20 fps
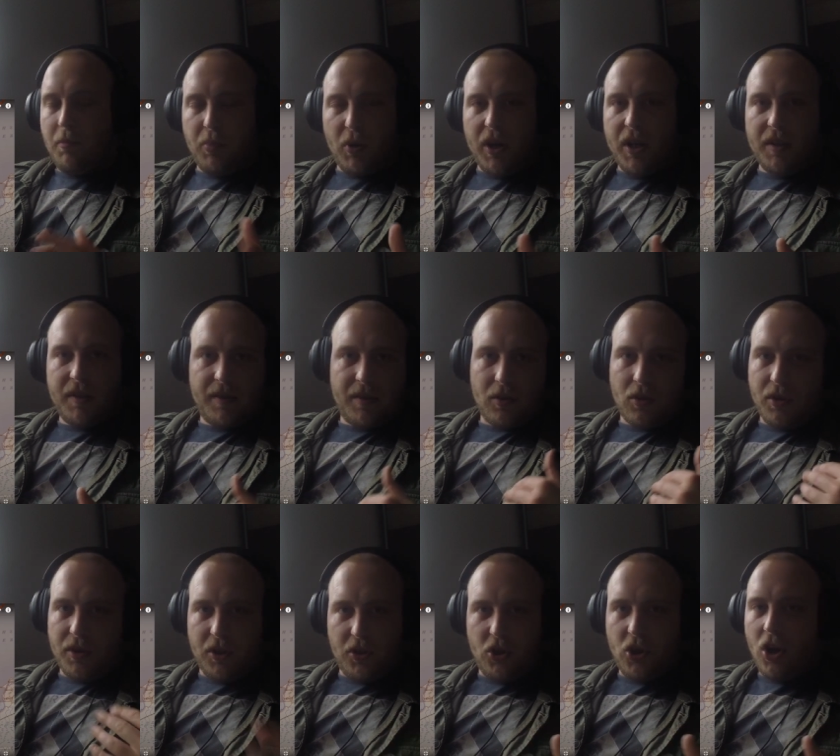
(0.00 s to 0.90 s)
Brits
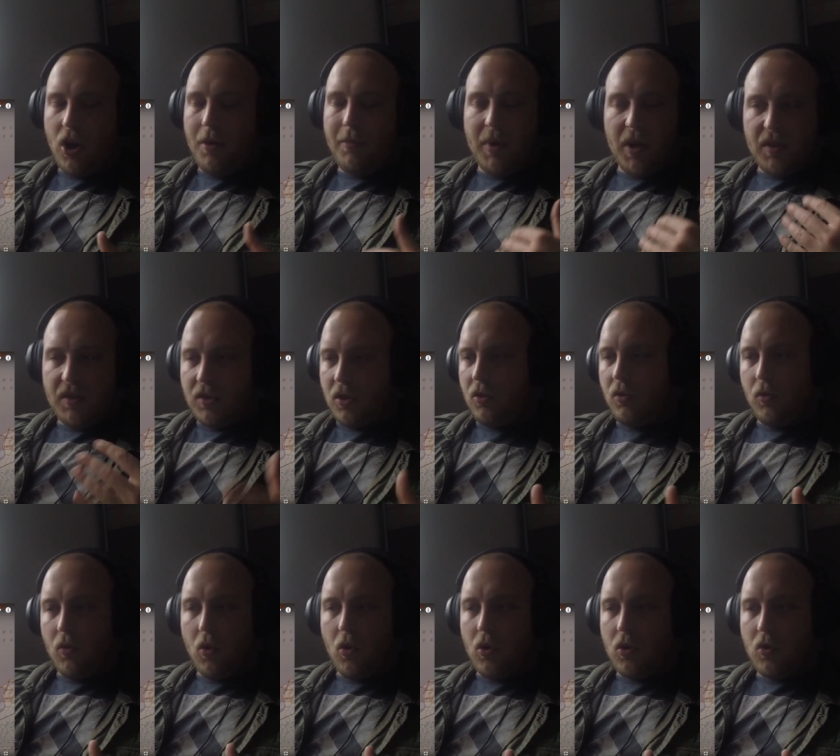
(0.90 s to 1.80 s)
or the Germans
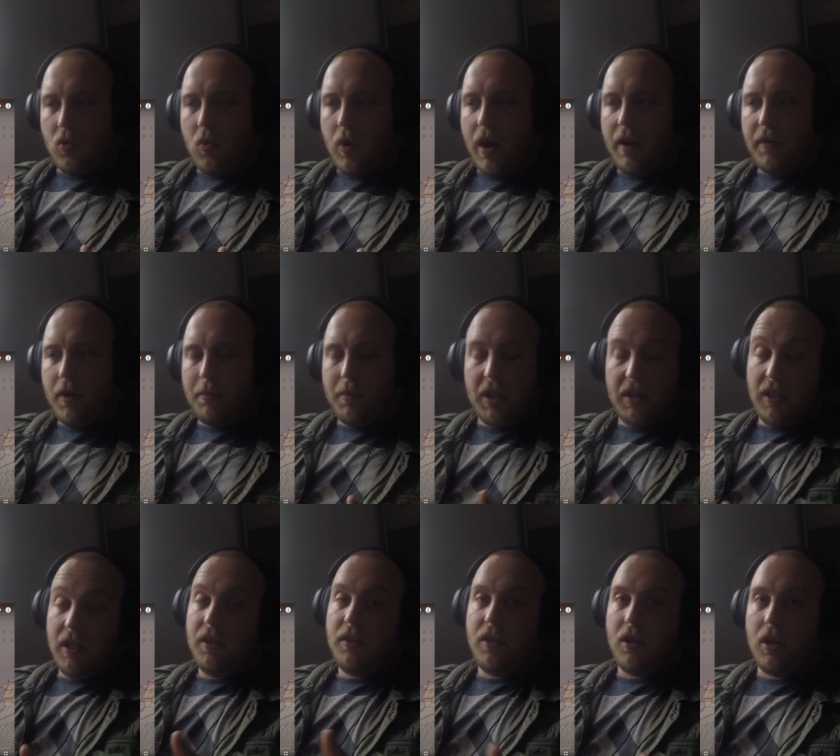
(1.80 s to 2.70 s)
or whoever,
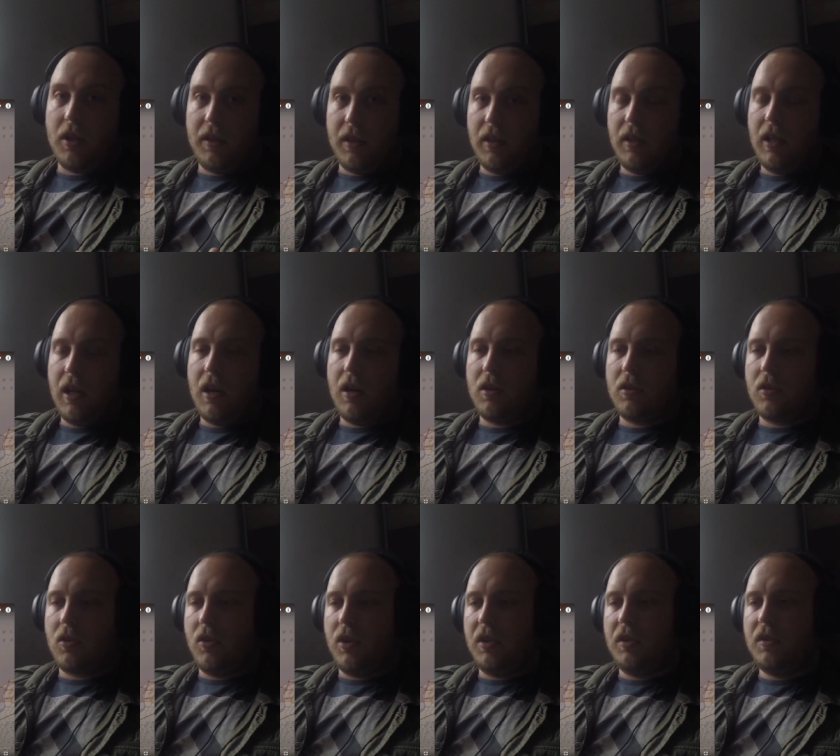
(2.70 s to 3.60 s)
but he thought that they
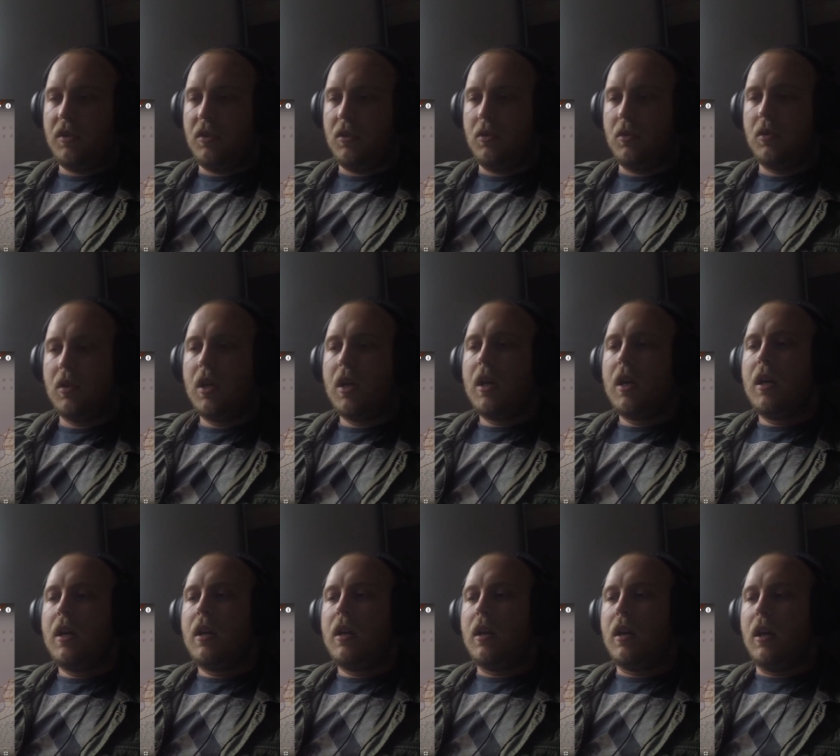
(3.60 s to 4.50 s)
are going to
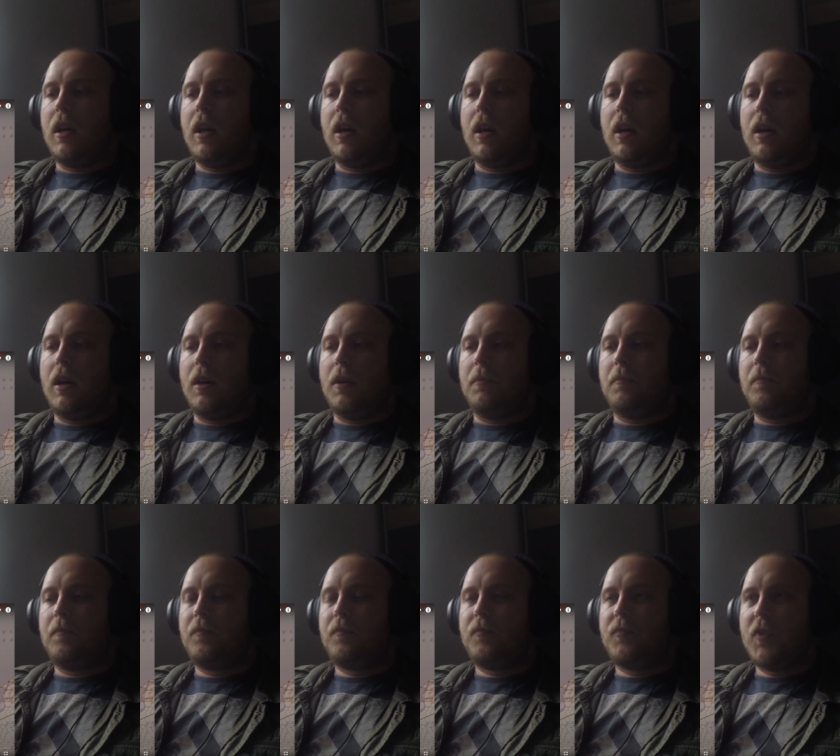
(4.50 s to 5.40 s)

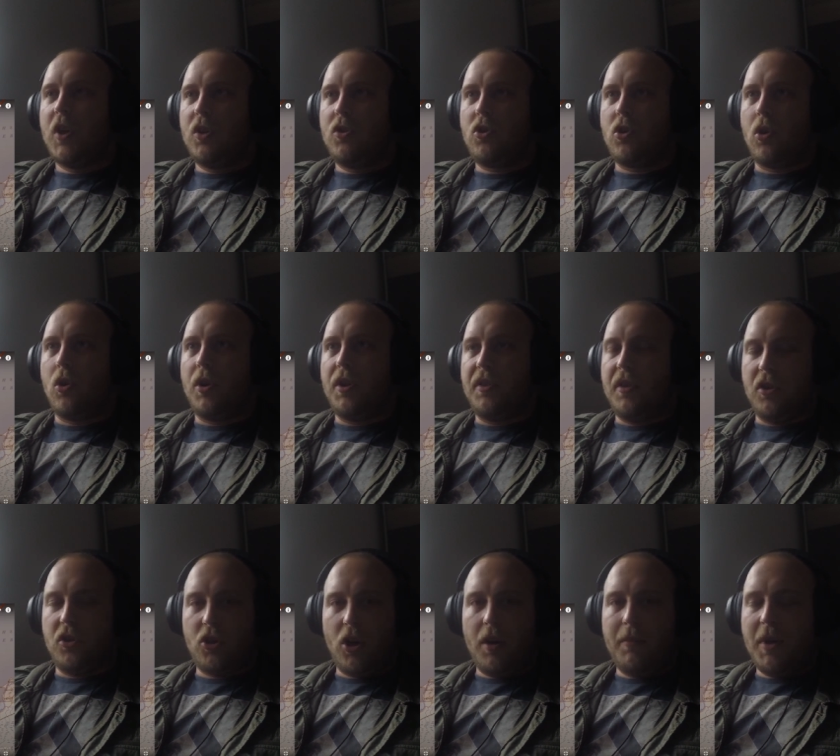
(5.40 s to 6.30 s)
join
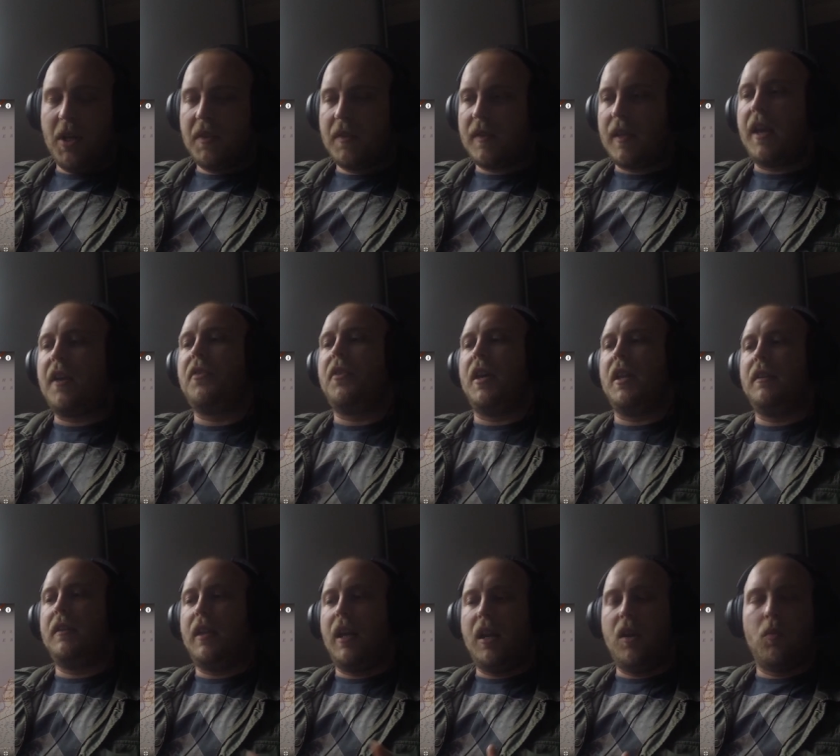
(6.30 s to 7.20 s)
the Germans, and
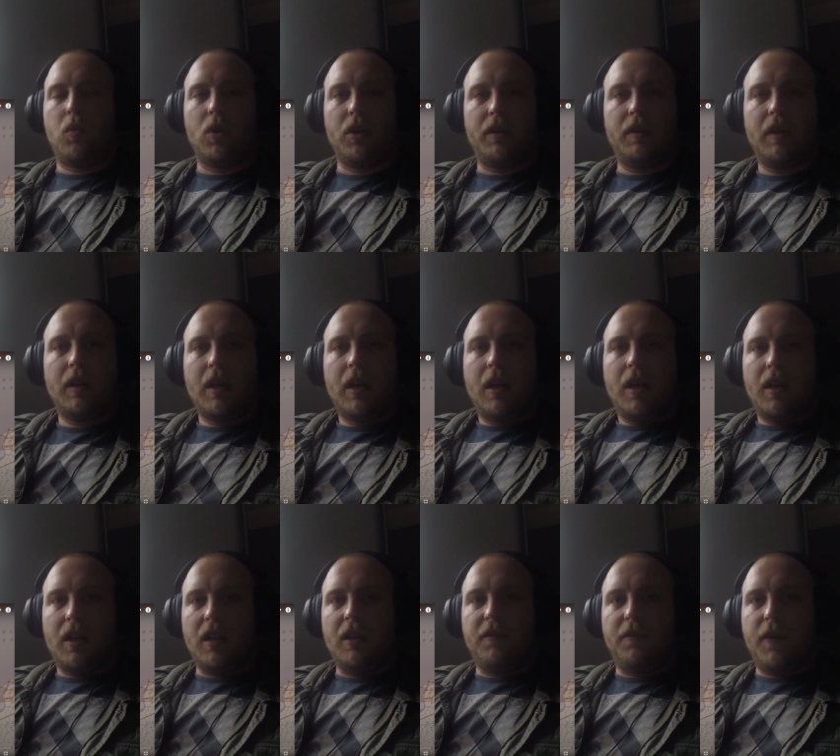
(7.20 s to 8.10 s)
then they would
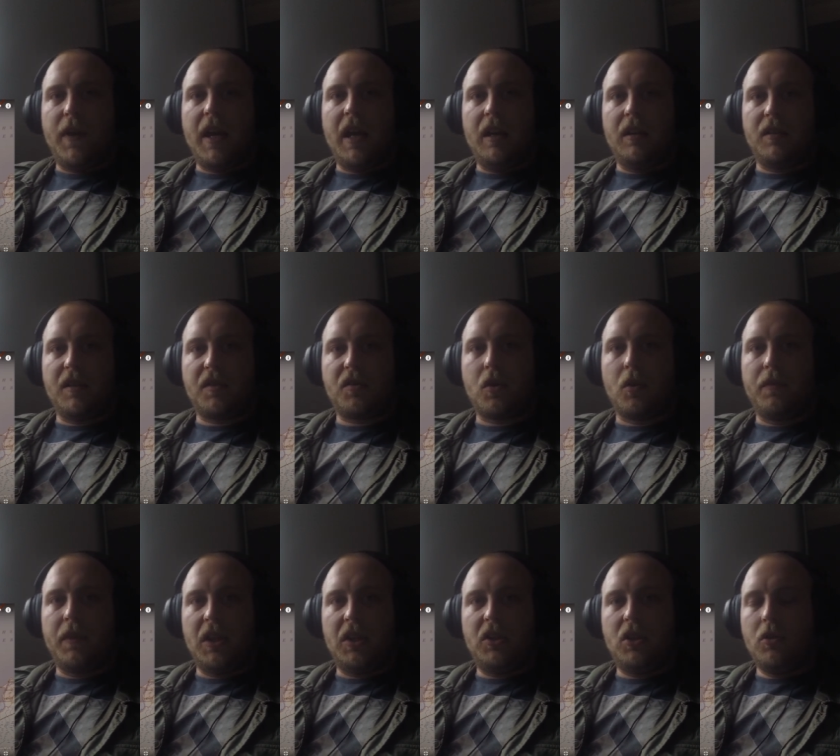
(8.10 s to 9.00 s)
invade the
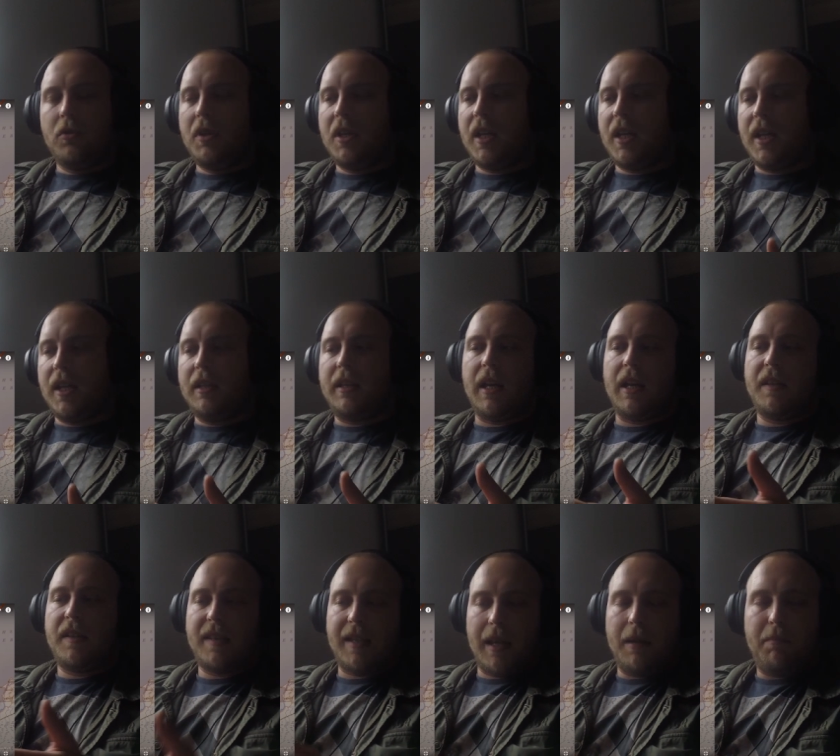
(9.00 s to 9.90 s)
Soviet Union, and
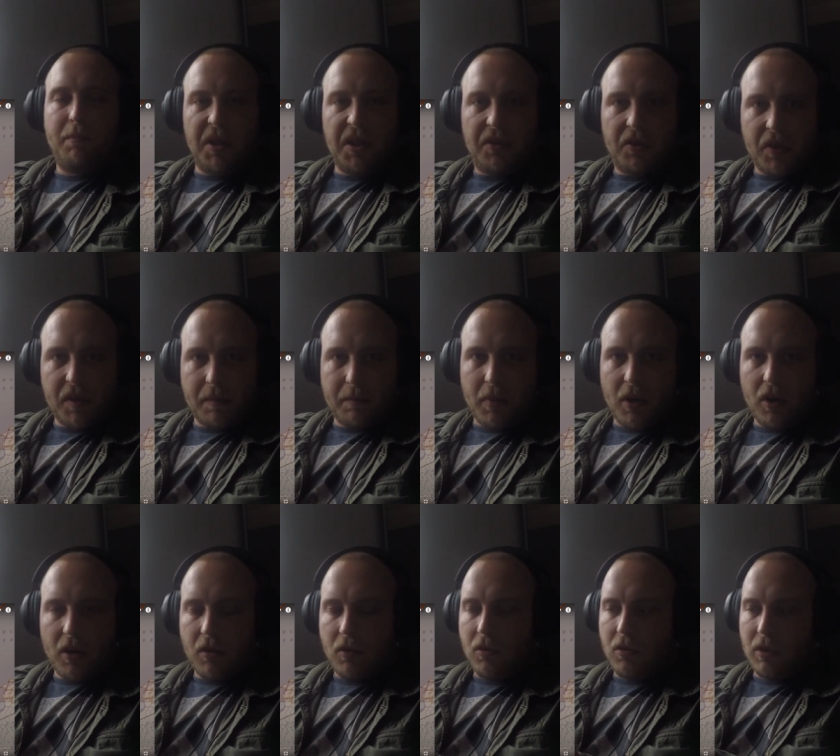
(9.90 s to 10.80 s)
then St.
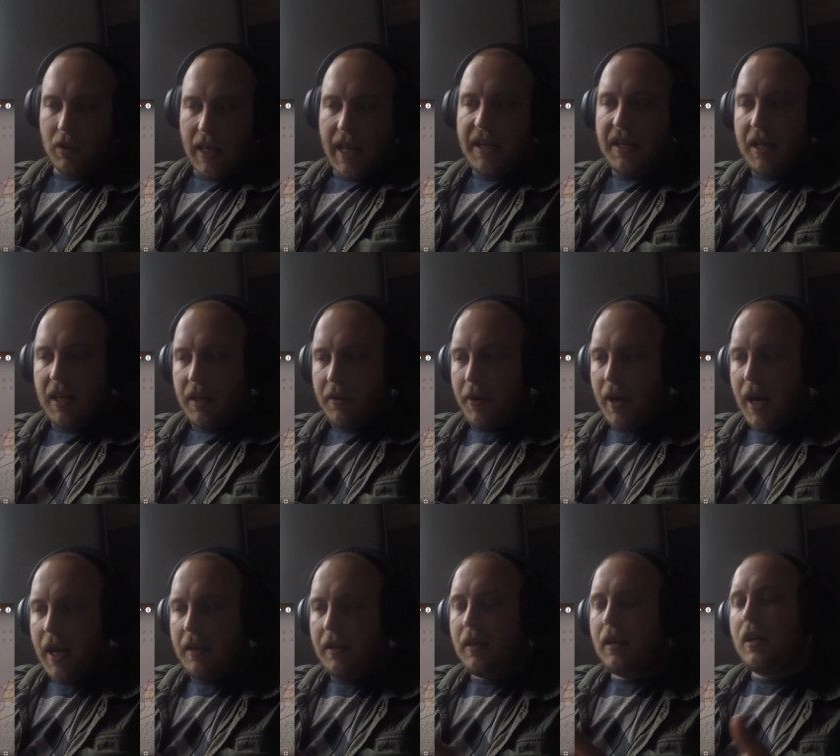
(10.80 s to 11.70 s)
Petersburg or
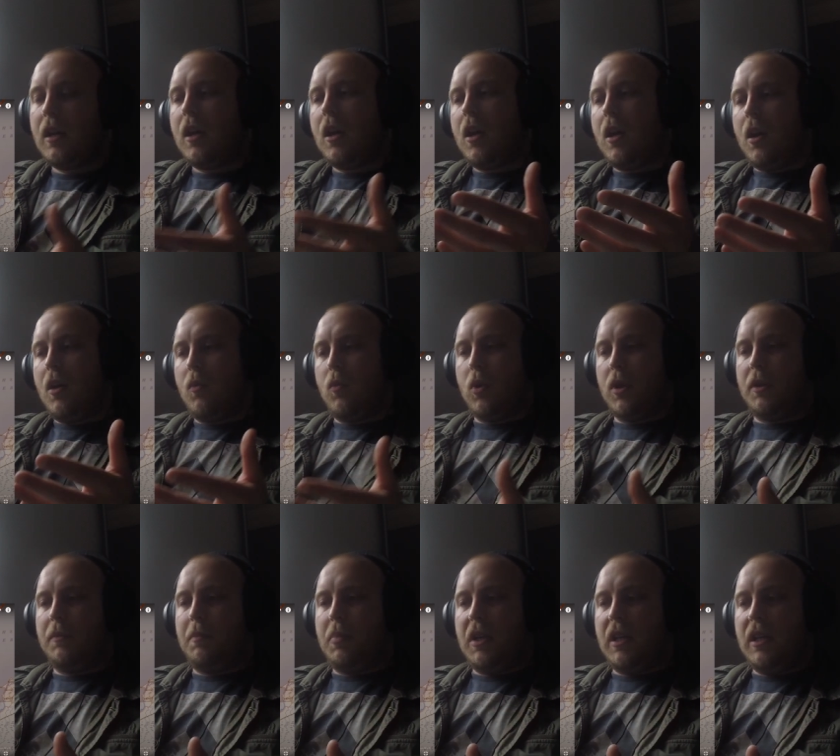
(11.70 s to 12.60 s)
Leningrad
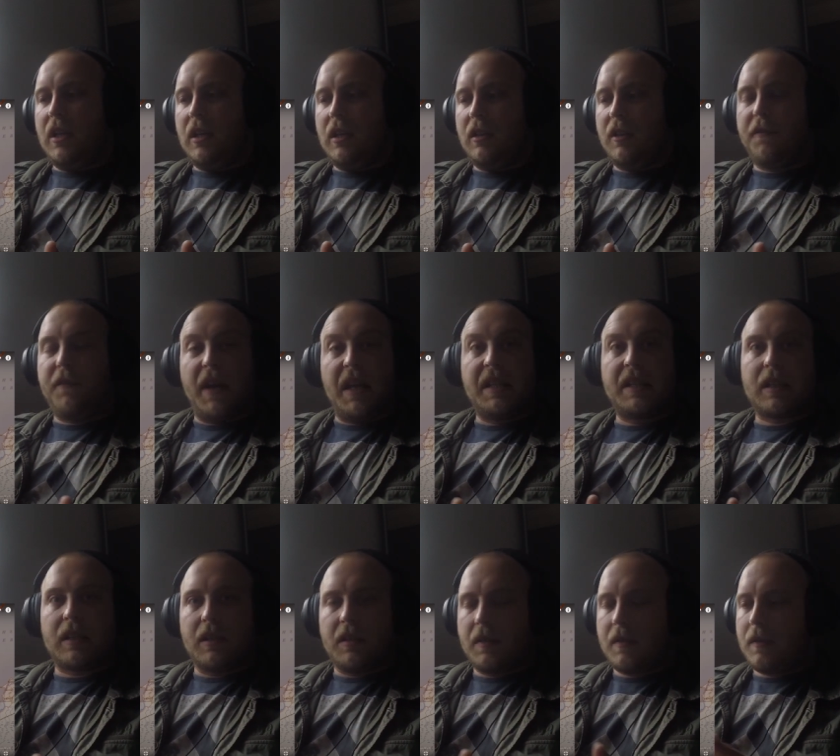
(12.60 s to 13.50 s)
would be
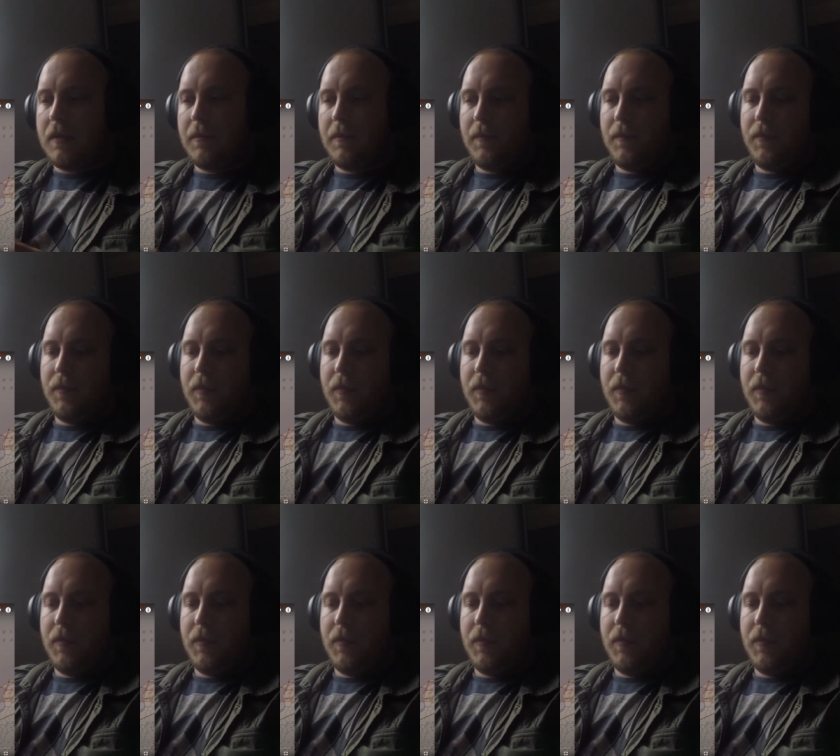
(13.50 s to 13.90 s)
defenseless.